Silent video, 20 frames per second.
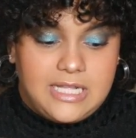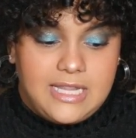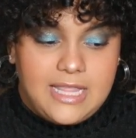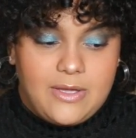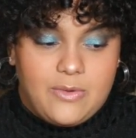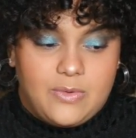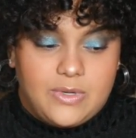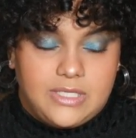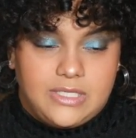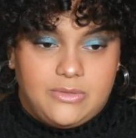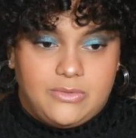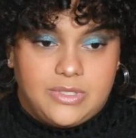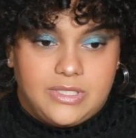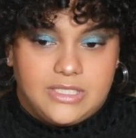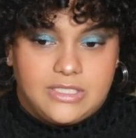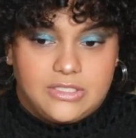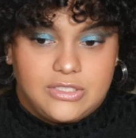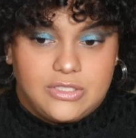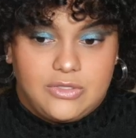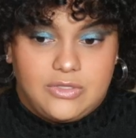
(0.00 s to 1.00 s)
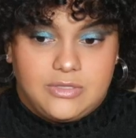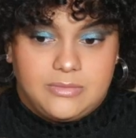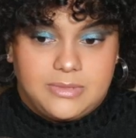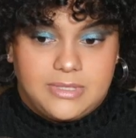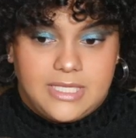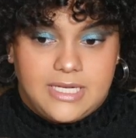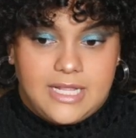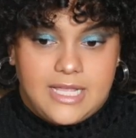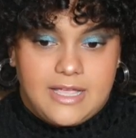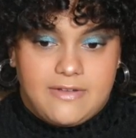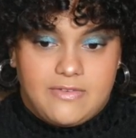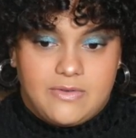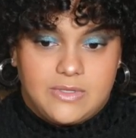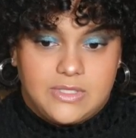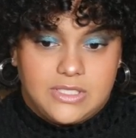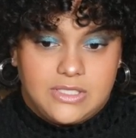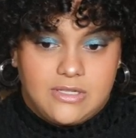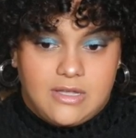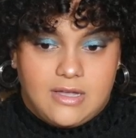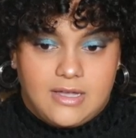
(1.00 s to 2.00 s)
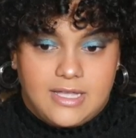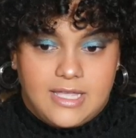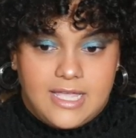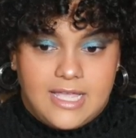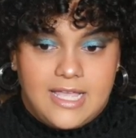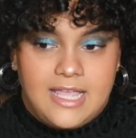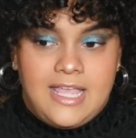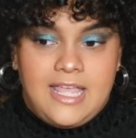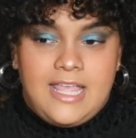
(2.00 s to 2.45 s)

Like when there's a group setting, everyone's talking.